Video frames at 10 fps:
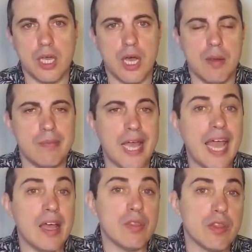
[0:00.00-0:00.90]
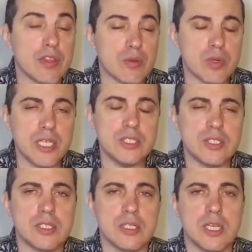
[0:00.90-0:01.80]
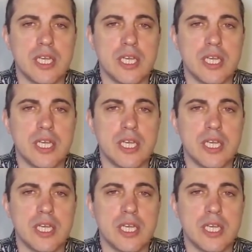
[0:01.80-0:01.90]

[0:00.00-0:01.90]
Um, and the reason